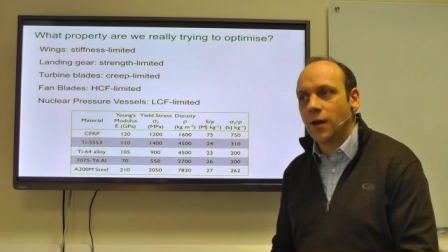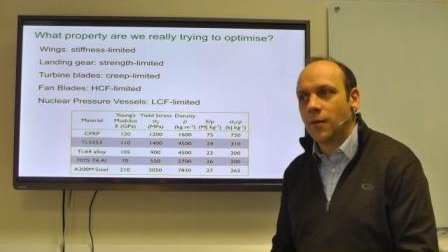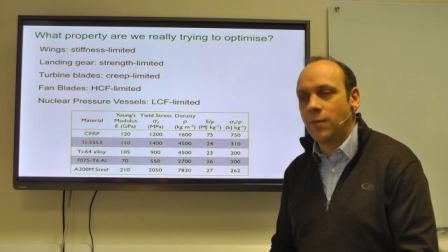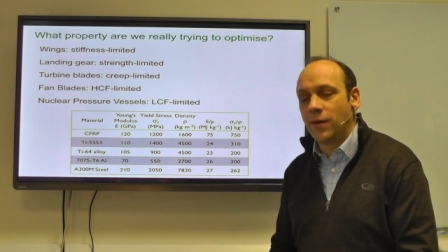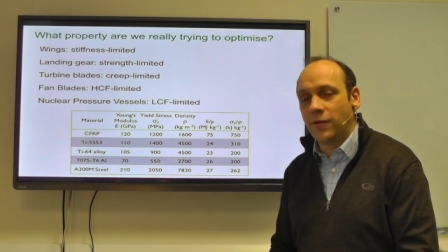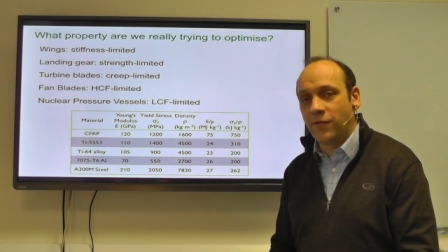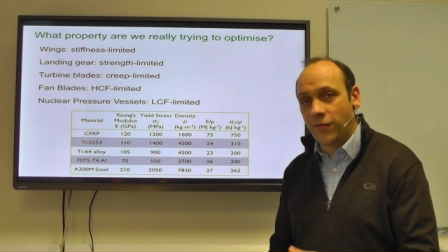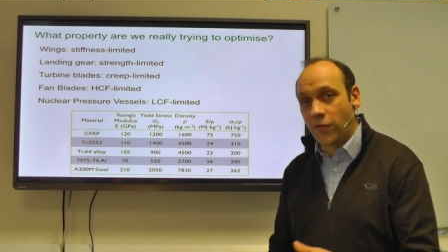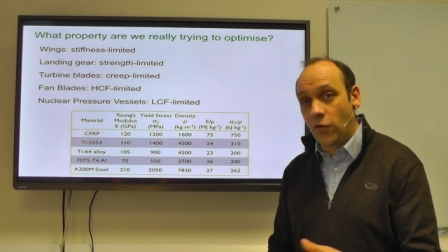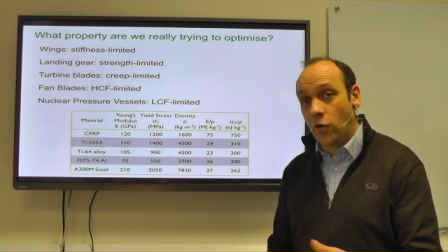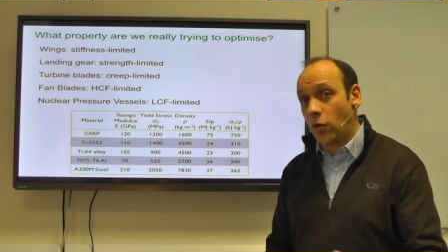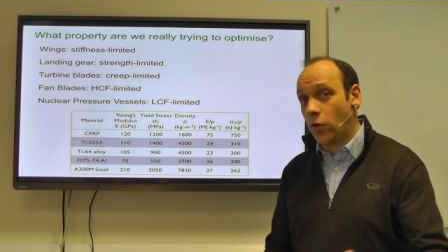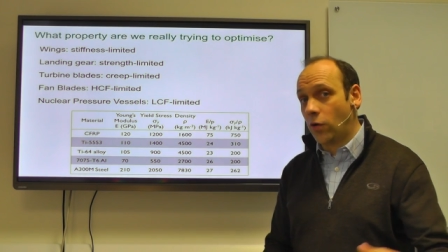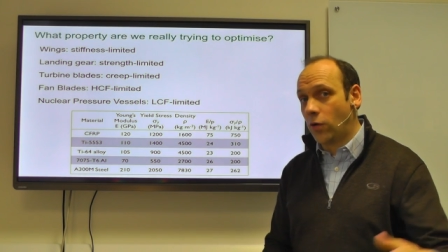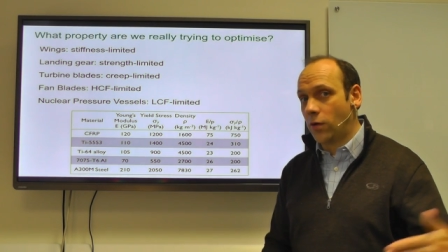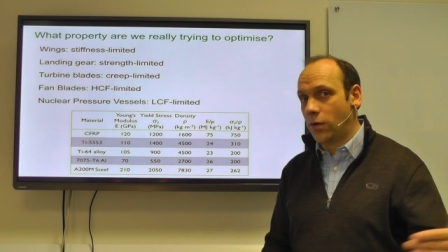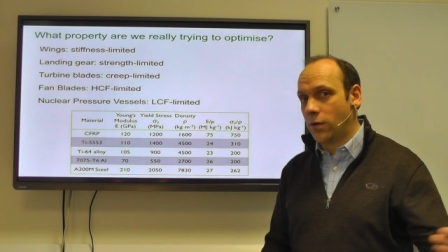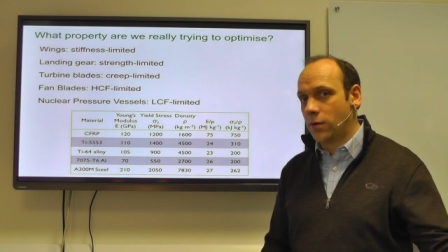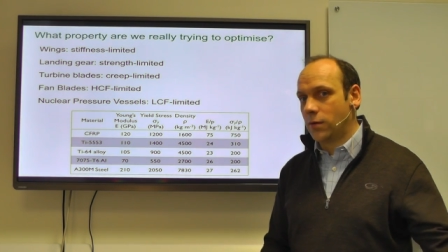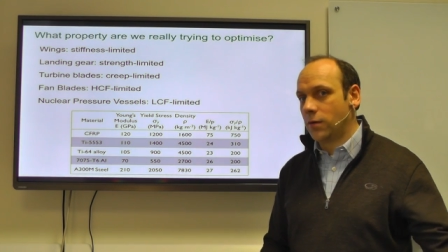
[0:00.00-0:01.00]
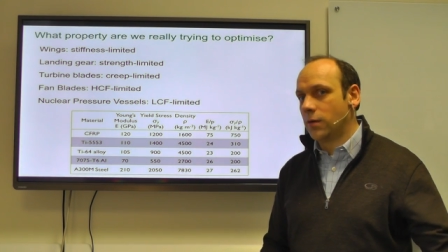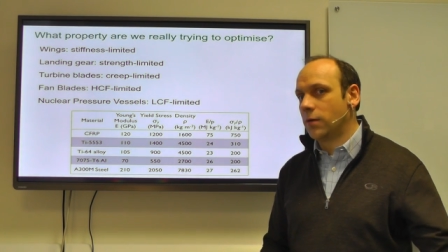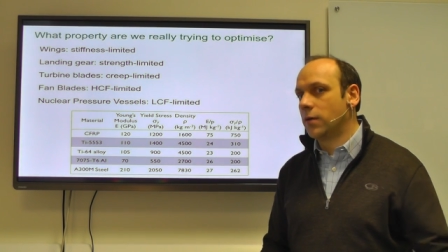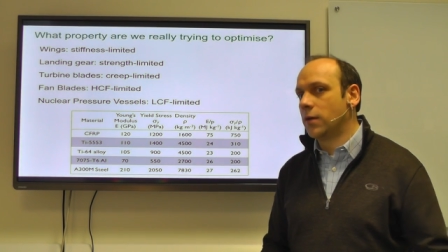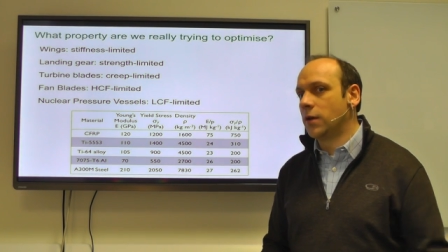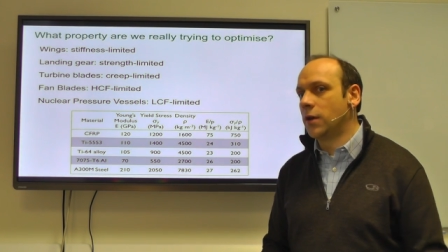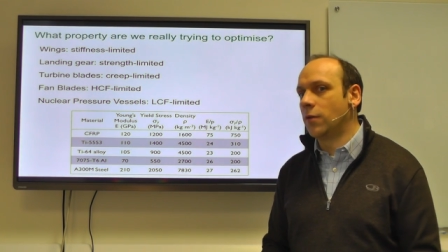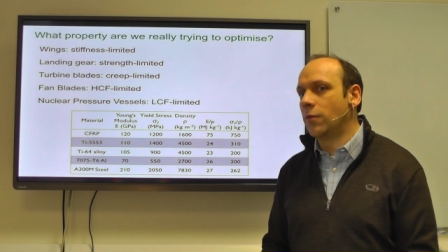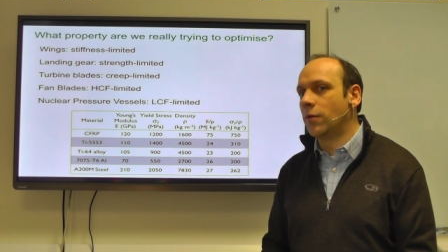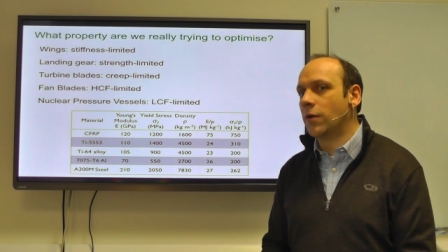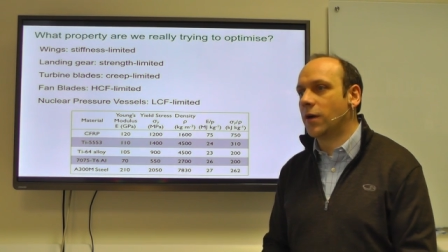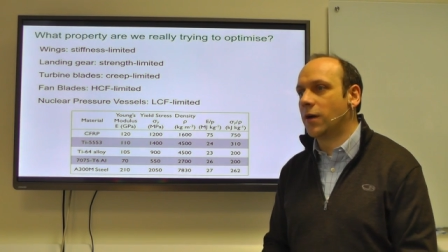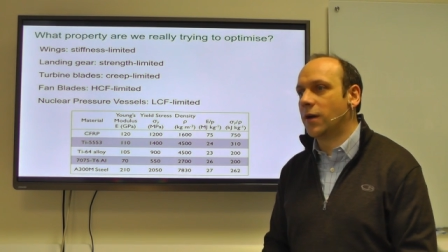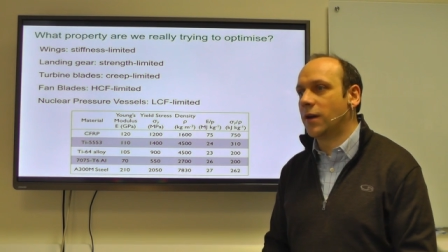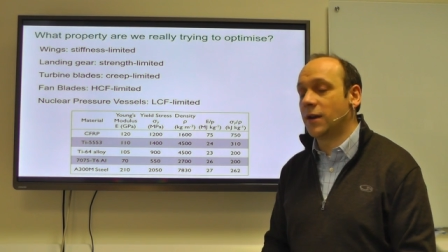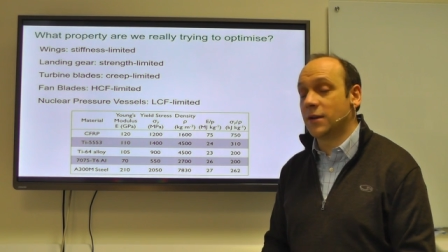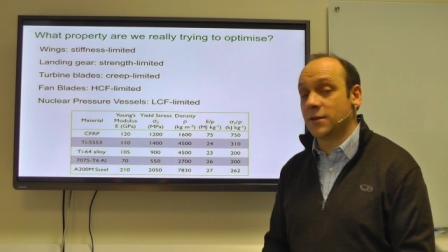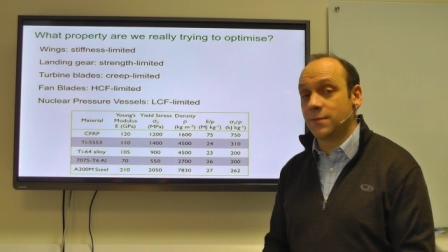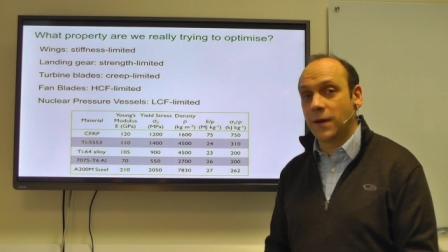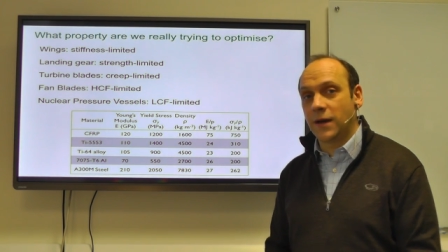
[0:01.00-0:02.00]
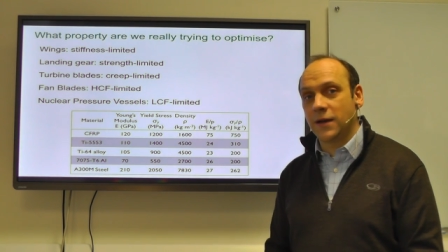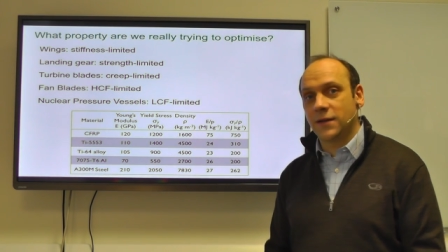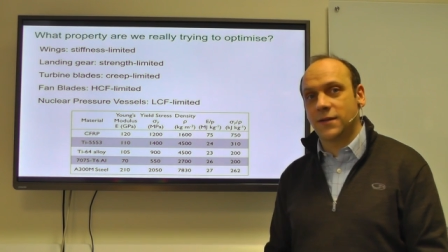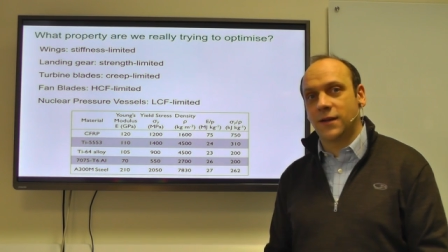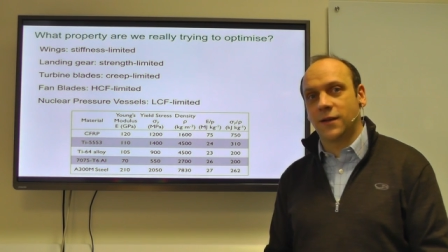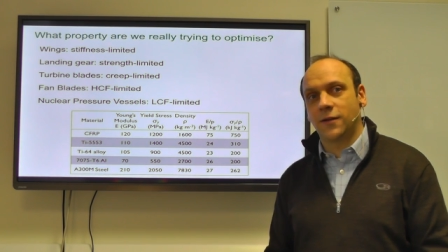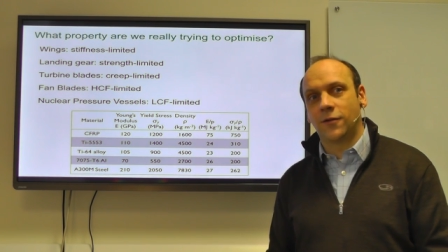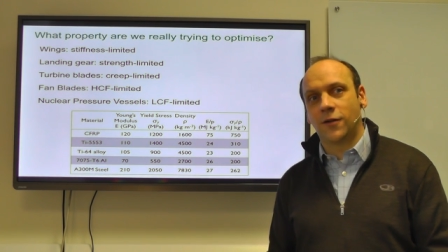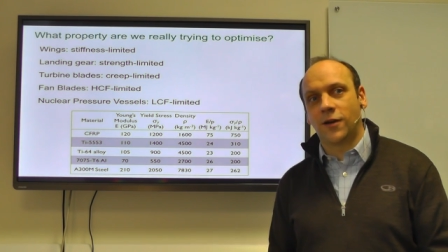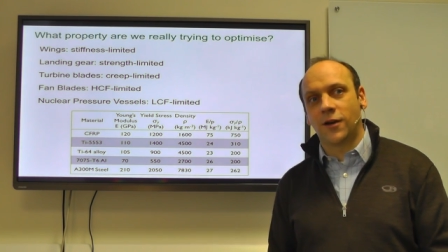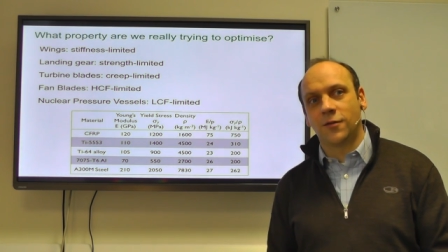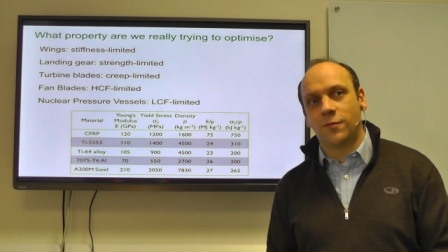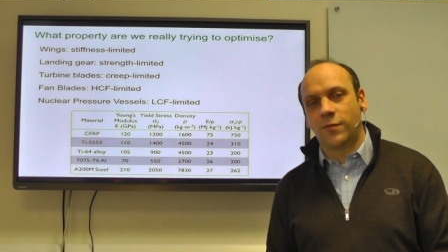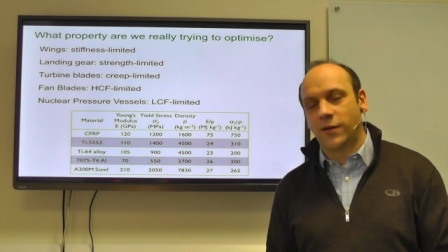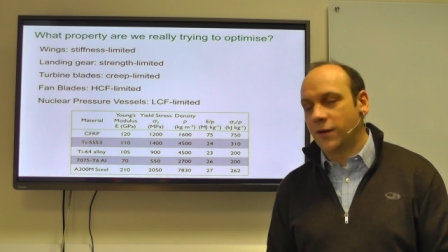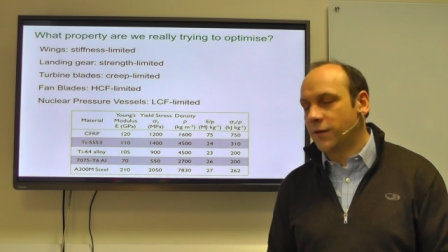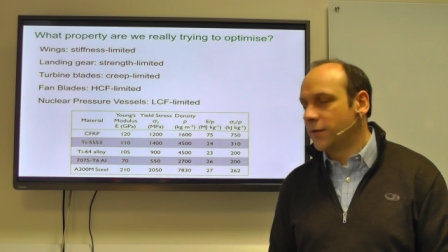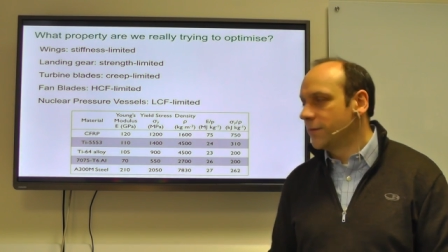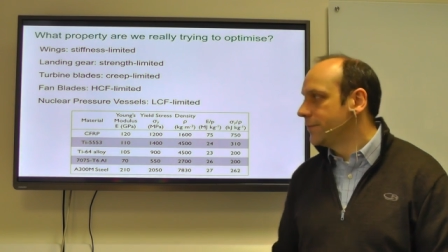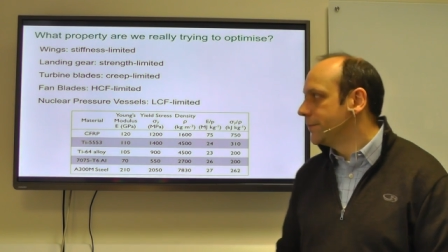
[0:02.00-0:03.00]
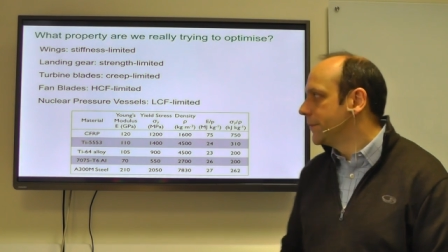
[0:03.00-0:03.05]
before you were expecting or hoping.